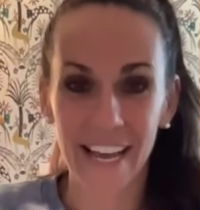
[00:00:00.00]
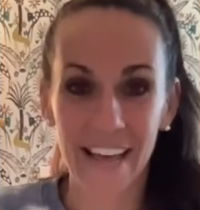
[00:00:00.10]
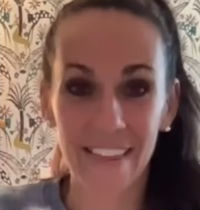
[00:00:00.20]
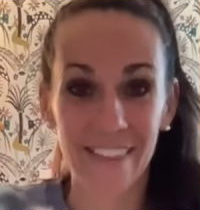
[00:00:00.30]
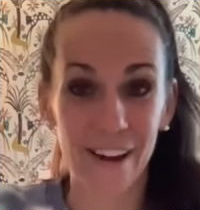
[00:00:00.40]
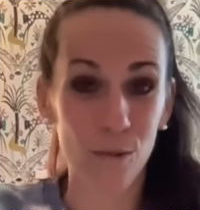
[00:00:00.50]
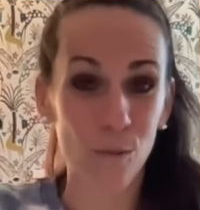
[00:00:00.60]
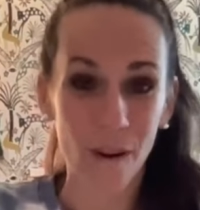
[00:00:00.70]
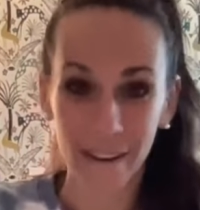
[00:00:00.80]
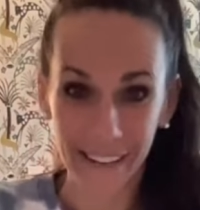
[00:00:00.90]
and they're
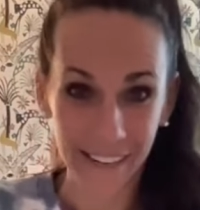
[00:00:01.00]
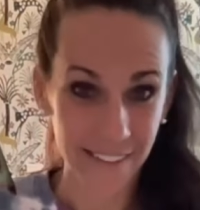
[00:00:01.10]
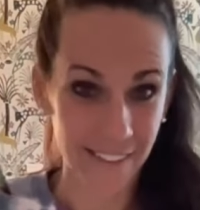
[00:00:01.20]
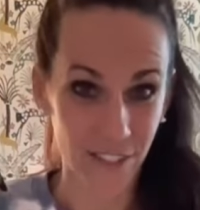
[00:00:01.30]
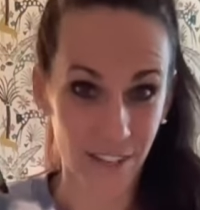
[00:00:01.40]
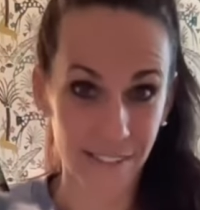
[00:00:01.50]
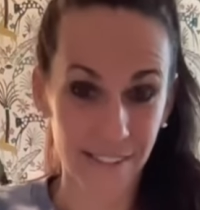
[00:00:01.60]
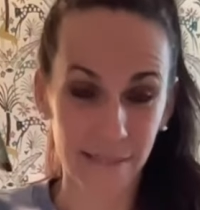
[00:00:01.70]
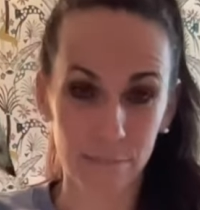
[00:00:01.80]
wanting to just